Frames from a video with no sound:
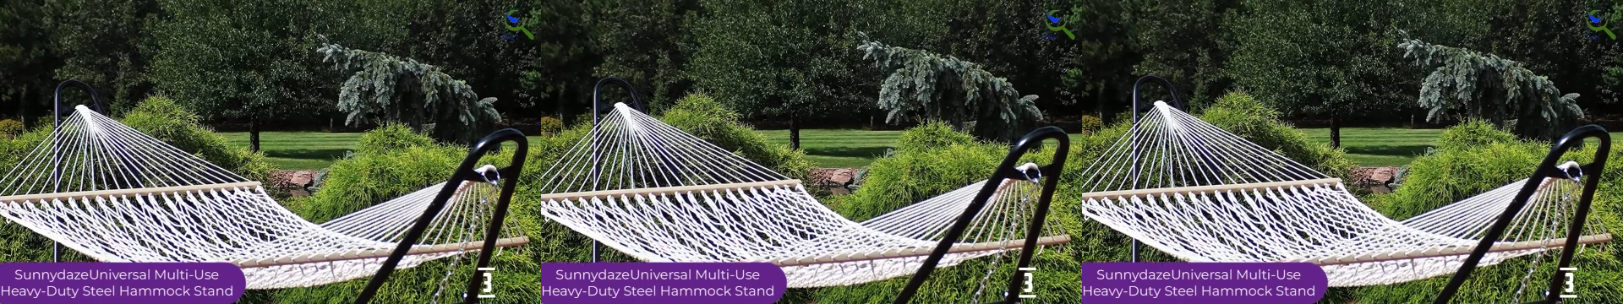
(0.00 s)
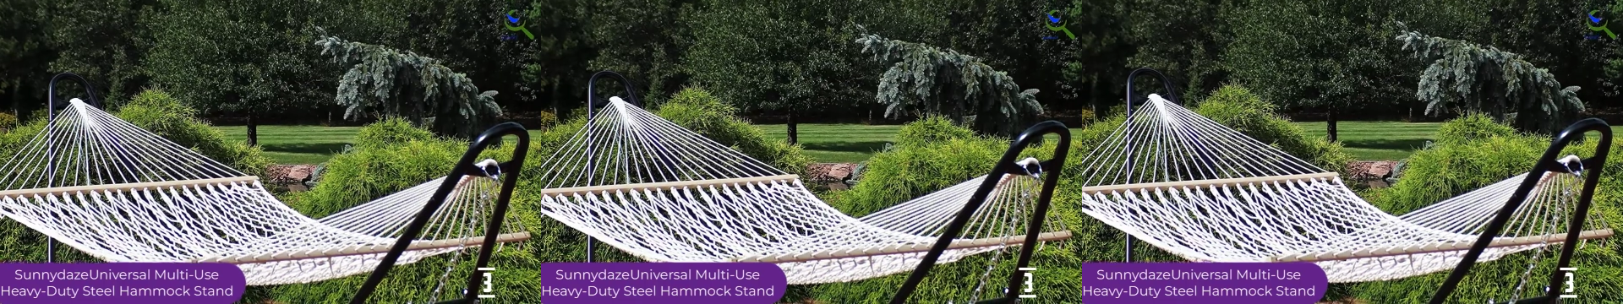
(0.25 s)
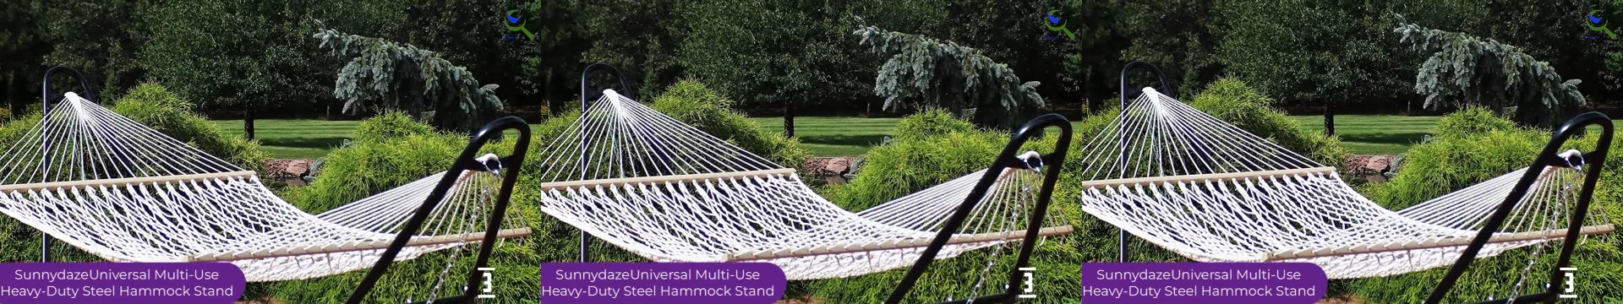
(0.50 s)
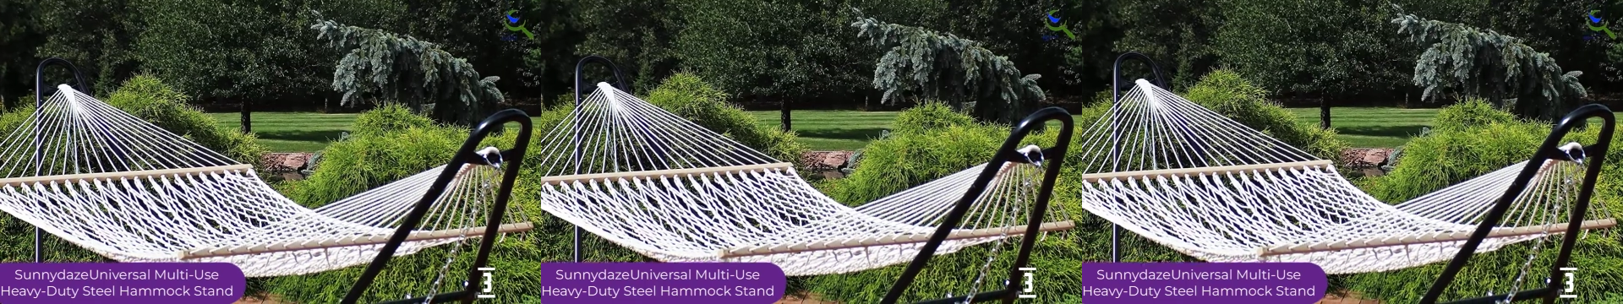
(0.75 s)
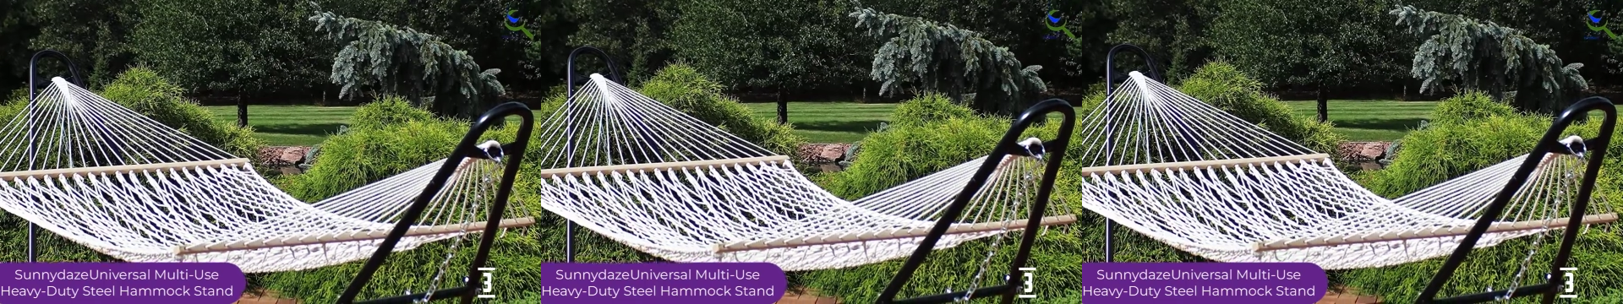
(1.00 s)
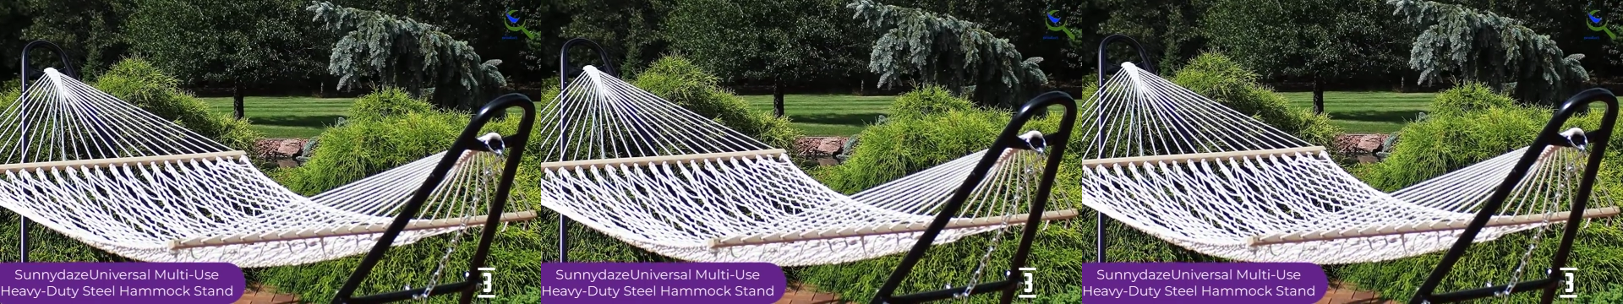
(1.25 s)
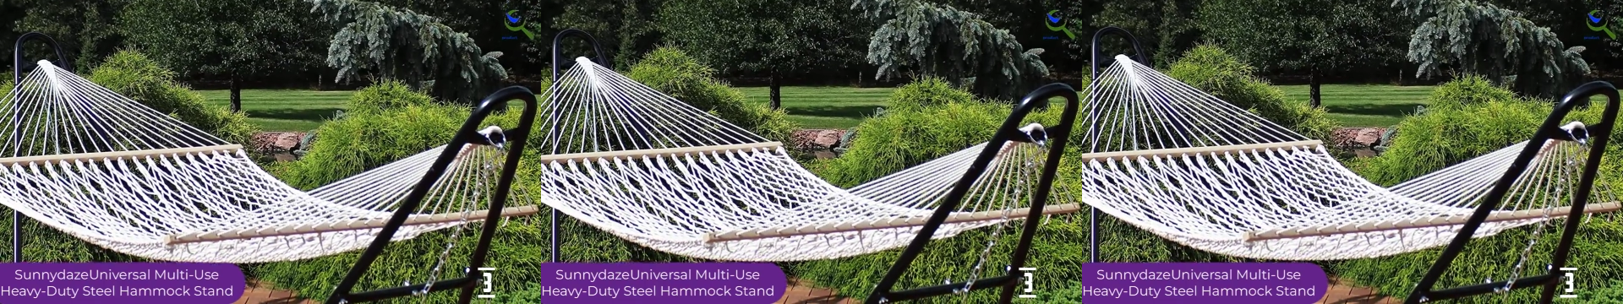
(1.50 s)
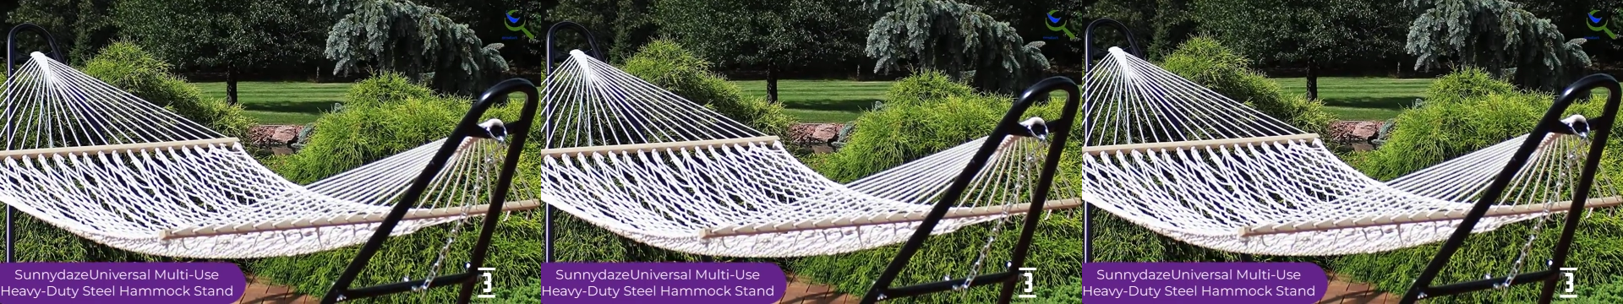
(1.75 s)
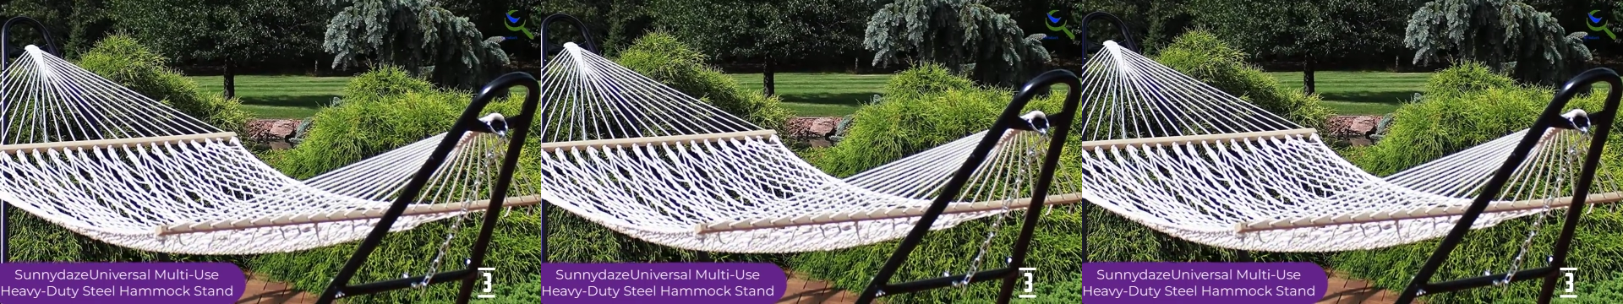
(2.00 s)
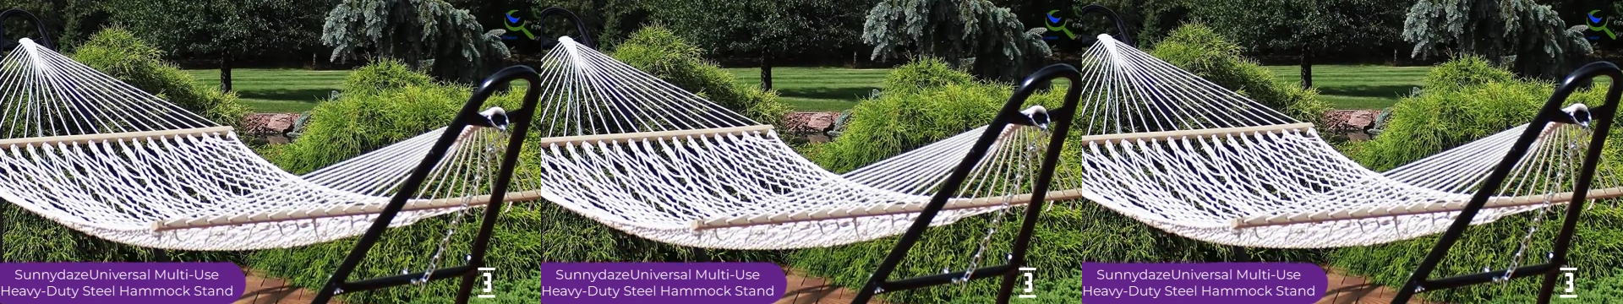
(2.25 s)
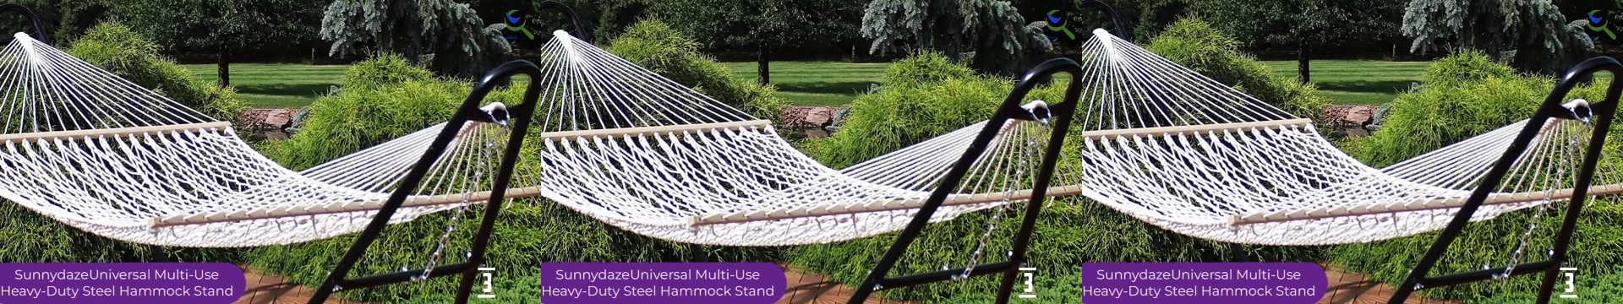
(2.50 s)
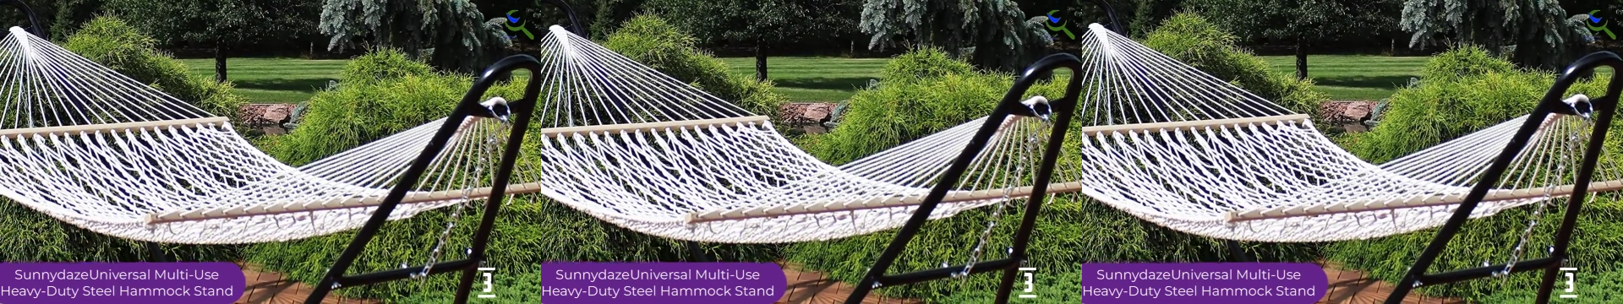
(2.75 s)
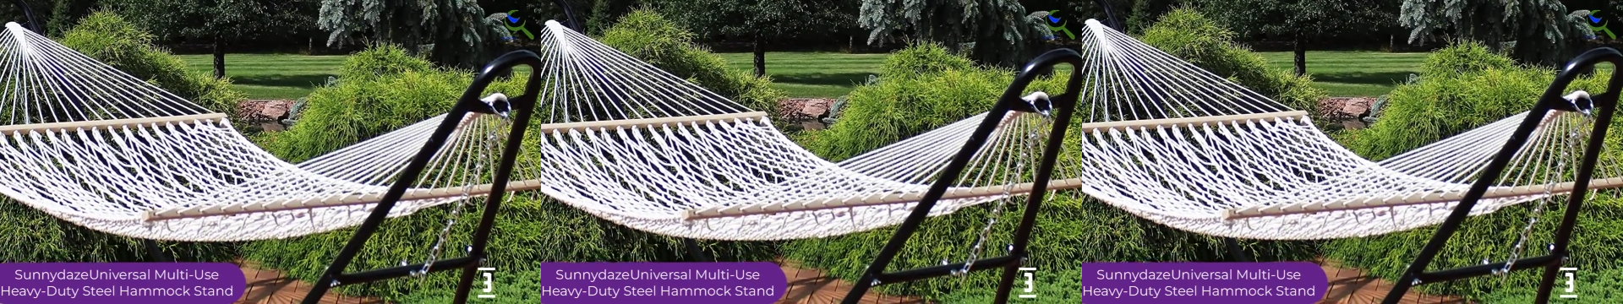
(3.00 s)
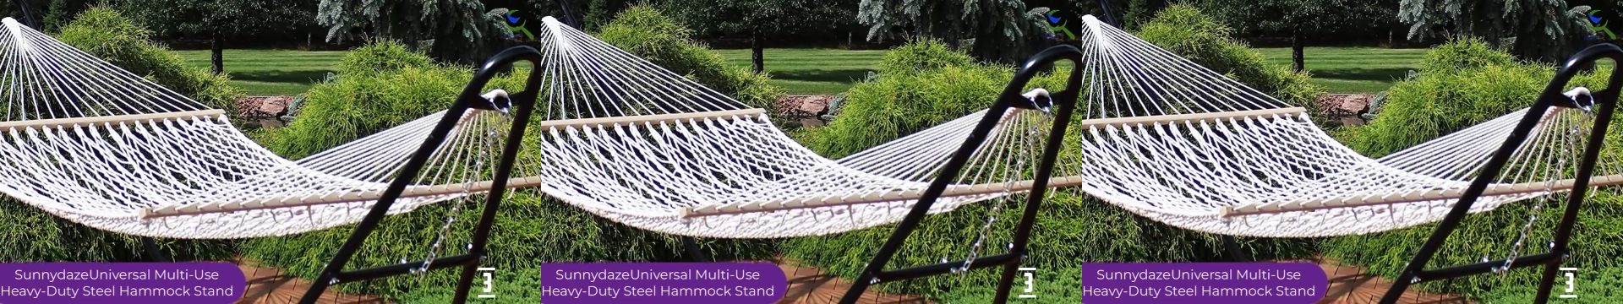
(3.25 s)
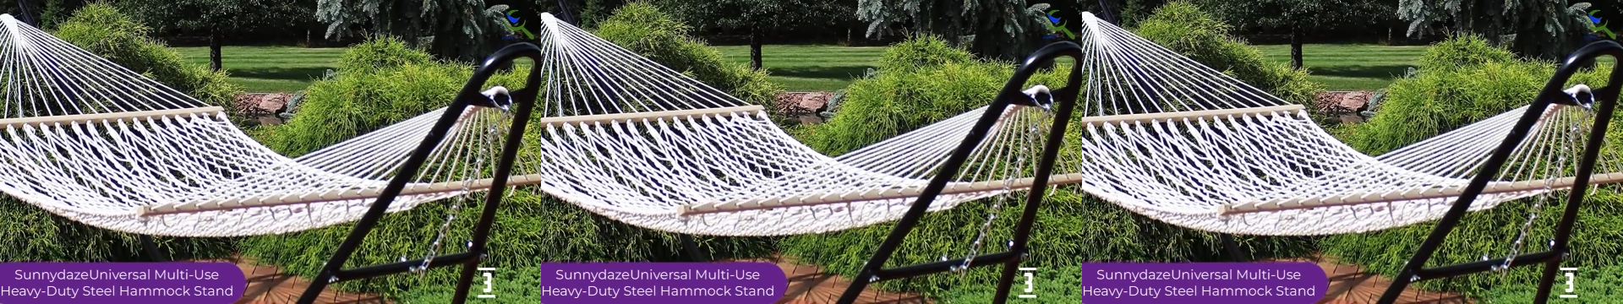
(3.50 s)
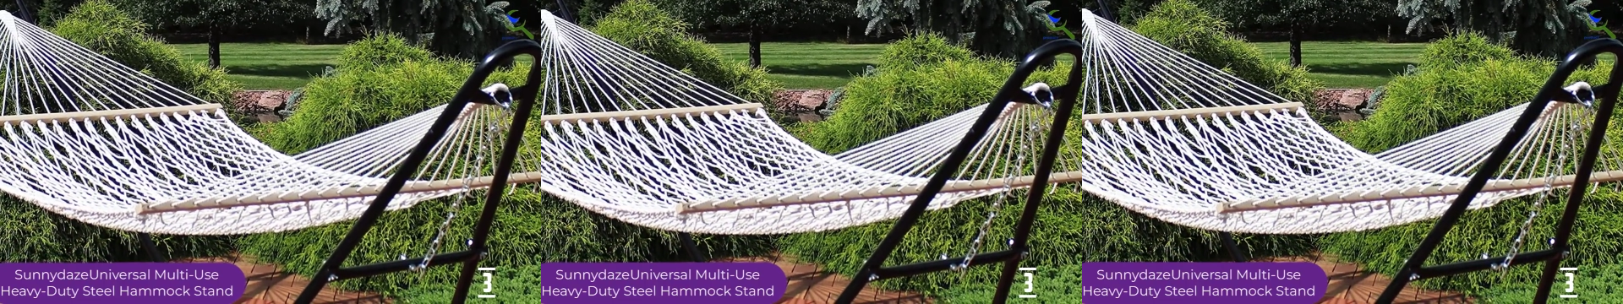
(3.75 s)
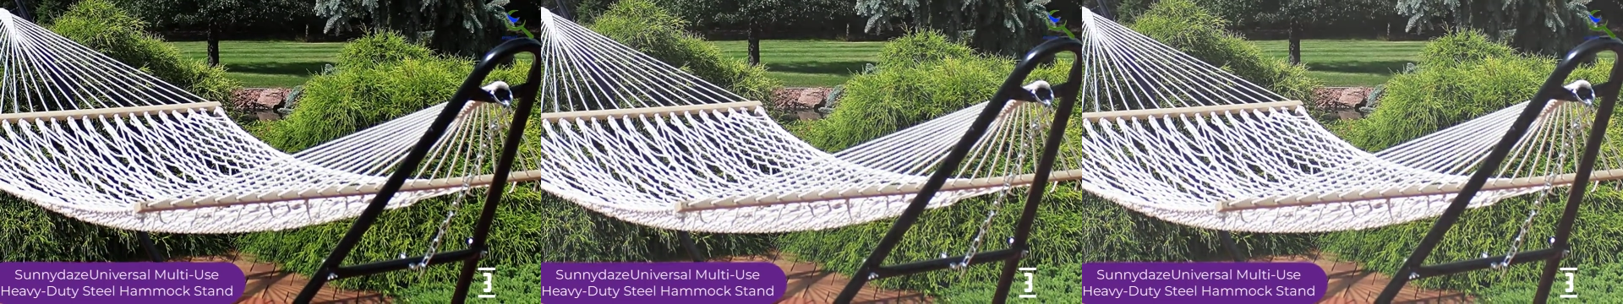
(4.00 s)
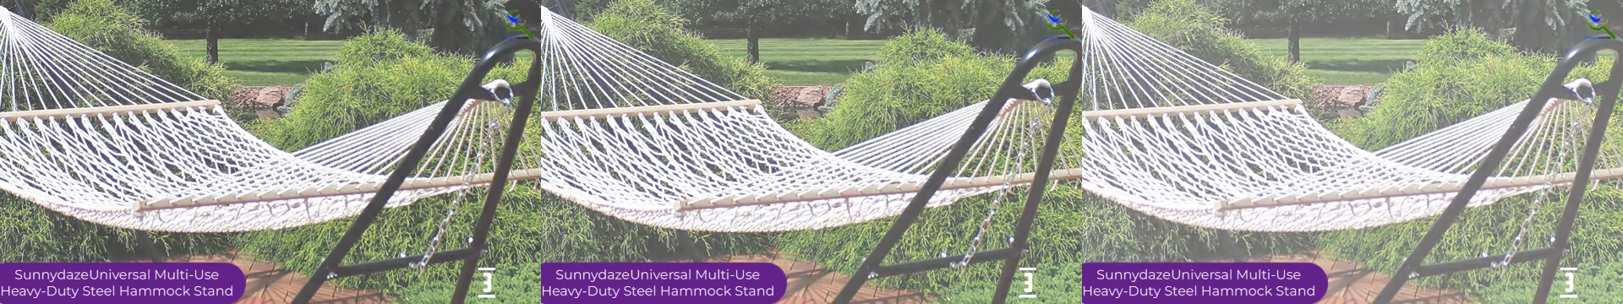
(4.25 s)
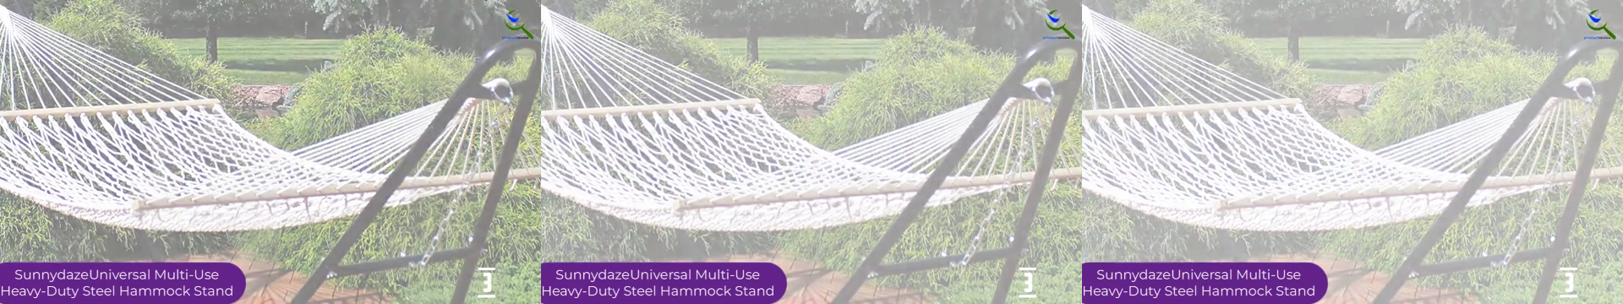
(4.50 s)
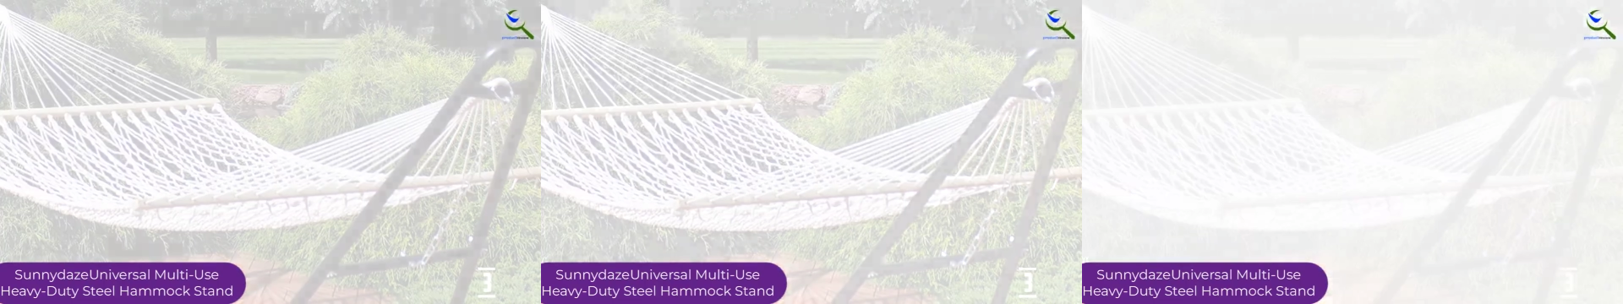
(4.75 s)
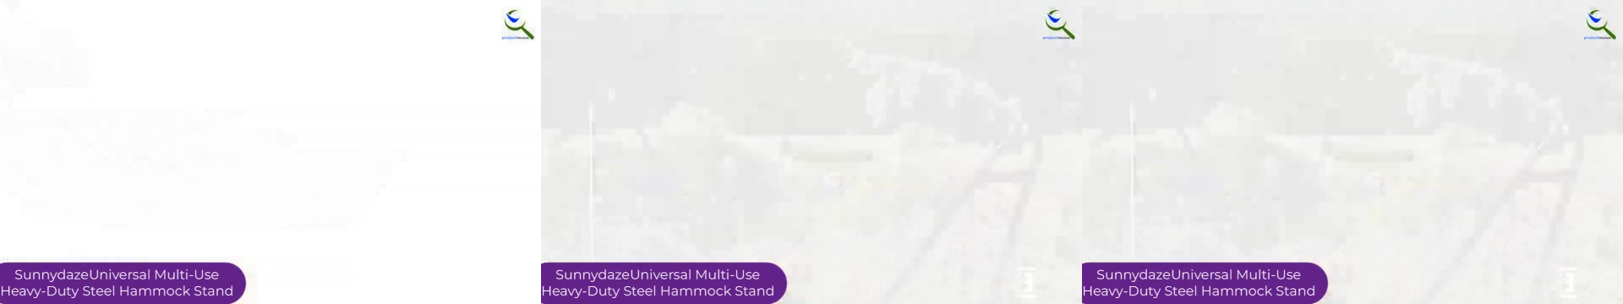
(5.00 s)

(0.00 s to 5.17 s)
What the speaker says: Nobody's mouth can be seen.